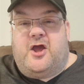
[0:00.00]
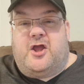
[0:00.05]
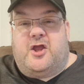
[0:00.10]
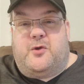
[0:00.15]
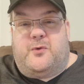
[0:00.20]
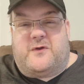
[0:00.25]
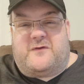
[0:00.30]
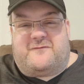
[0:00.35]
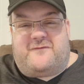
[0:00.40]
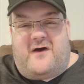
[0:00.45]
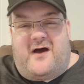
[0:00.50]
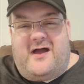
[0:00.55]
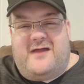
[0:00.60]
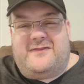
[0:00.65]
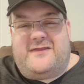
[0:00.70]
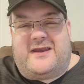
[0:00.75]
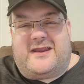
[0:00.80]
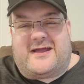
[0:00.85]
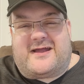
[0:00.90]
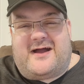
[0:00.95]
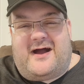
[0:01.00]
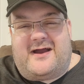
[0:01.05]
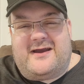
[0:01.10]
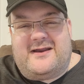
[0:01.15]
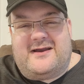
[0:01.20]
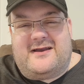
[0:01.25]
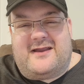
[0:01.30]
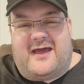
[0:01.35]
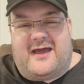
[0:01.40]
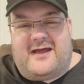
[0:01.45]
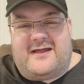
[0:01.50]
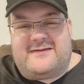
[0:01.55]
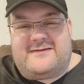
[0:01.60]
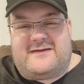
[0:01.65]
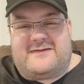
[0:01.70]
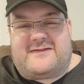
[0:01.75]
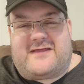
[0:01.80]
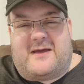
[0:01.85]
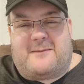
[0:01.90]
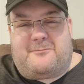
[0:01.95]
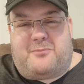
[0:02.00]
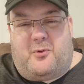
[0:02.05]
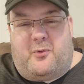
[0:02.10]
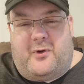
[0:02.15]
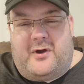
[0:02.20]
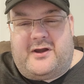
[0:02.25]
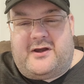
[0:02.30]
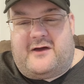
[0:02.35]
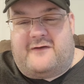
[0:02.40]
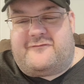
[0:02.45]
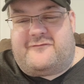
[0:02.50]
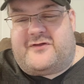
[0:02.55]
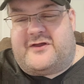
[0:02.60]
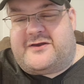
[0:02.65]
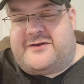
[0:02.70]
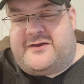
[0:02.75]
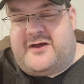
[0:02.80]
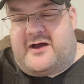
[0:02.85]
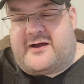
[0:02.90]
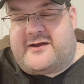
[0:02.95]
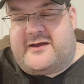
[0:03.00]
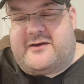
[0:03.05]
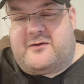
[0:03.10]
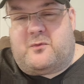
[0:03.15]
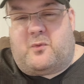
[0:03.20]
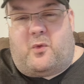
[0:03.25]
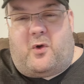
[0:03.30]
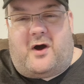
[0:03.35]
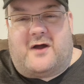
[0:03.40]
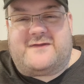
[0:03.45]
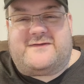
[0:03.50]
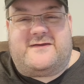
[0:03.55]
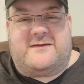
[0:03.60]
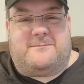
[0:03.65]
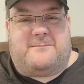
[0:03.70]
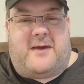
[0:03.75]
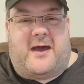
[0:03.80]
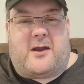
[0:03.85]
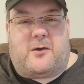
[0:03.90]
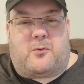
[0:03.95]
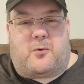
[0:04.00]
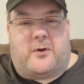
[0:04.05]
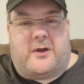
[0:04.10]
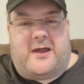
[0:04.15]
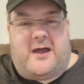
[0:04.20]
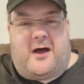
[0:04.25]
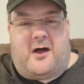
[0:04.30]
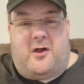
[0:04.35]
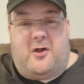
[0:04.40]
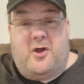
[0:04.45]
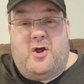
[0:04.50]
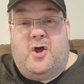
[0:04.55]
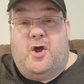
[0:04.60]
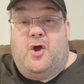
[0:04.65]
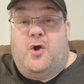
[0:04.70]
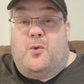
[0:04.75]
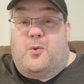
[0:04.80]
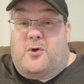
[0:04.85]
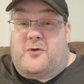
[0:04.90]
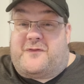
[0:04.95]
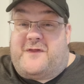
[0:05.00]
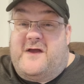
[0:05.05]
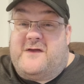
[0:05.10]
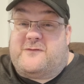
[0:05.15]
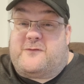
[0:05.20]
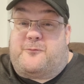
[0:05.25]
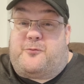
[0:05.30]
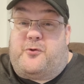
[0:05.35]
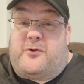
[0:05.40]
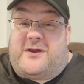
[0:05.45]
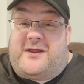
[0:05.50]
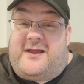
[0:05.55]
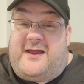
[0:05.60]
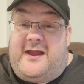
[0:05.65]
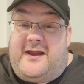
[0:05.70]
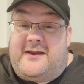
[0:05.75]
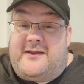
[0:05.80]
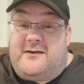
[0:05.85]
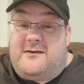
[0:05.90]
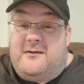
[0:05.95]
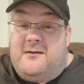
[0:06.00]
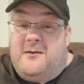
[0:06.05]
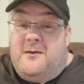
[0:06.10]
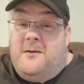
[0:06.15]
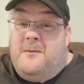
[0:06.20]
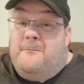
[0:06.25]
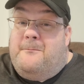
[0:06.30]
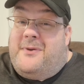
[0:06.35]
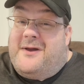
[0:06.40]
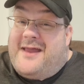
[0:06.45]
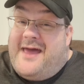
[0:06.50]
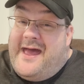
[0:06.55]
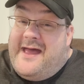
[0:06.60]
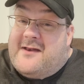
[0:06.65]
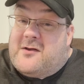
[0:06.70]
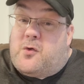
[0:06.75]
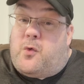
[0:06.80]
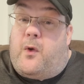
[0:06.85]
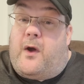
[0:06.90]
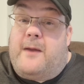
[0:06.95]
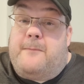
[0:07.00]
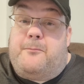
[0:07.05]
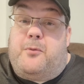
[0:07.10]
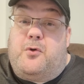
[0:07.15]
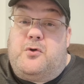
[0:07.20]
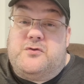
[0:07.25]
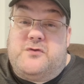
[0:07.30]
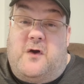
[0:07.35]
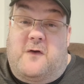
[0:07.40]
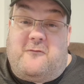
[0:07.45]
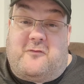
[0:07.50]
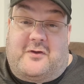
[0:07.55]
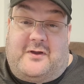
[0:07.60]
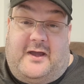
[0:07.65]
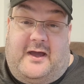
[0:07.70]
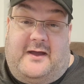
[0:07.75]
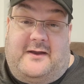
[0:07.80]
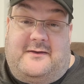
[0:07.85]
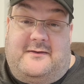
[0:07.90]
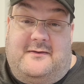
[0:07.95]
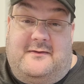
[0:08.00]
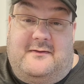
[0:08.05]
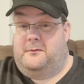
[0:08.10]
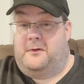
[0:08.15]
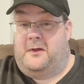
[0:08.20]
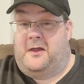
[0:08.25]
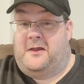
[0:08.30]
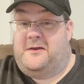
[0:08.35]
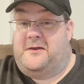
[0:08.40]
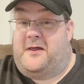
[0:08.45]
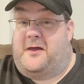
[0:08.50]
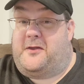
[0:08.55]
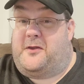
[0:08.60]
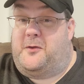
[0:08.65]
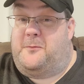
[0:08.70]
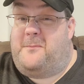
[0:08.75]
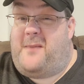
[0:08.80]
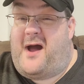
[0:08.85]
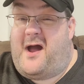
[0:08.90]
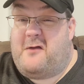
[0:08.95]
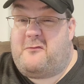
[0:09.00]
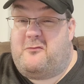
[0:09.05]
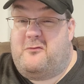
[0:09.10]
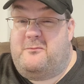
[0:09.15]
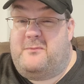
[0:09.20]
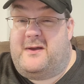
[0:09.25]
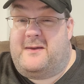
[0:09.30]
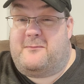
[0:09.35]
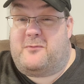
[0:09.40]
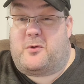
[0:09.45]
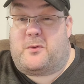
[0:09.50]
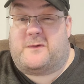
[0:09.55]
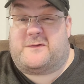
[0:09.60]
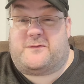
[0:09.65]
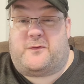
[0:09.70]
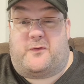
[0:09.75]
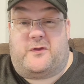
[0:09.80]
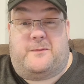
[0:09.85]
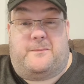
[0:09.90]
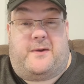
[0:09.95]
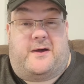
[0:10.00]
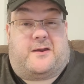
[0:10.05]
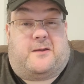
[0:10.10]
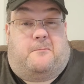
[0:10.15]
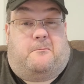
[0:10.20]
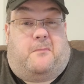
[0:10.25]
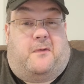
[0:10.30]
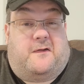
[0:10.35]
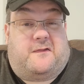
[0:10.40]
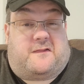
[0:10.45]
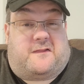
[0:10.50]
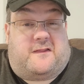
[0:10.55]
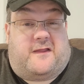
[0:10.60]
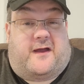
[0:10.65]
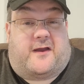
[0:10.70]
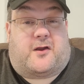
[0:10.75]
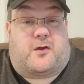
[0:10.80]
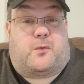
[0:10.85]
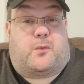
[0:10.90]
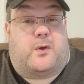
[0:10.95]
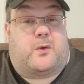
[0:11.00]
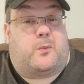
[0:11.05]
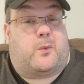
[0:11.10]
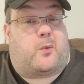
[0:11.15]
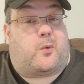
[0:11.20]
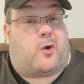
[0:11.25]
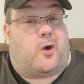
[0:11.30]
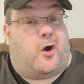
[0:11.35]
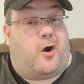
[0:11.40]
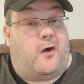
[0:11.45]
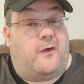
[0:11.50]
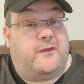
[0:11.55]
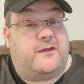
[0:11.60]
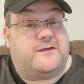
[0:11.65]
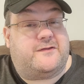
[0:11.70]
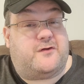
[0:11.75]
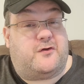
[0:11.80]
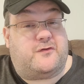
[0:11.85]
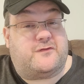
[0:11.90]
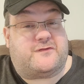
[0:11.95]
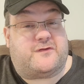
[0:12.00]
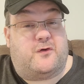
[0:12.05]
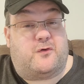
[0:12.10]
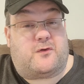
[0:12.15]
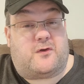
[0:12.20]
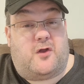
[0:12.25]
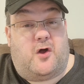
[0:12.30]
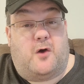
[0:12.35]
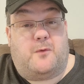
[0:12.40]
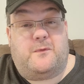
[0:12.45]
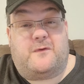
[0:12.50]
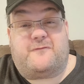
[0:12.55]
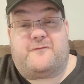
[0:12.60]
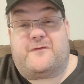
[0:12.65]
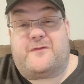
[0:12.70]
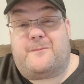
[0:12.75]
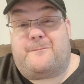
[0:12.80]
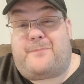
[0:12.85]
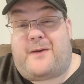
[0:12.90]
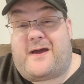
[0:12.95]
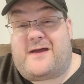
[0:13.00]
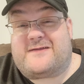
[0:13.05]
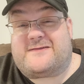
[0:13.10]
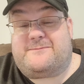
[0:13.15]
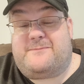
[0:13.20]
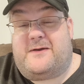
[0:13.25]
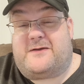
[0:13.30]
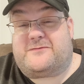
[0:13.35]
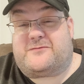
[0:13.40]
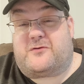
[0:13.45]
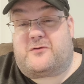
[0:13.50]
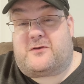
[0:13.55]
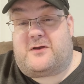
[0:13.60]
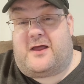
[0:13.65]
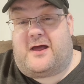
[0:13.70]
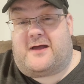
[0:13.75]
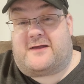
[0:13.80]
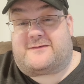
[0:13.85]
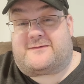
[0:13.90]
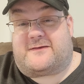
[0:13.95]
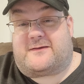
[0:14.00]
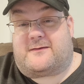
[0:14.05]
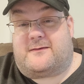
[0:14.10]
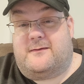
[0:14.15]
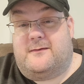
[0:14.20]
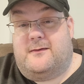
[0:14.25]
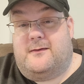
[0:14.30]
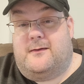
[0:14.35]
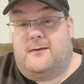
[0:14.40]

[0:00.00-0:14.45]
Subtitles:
you would find that it kind of lands at that point of the Duckett-Watson Battle Royale where things are pretty heated, but hadn't quite boiled over yet. Now, you might remember it was only about a month later when we were all in Tulsa, Oklahoma for the Bassmaster Classic,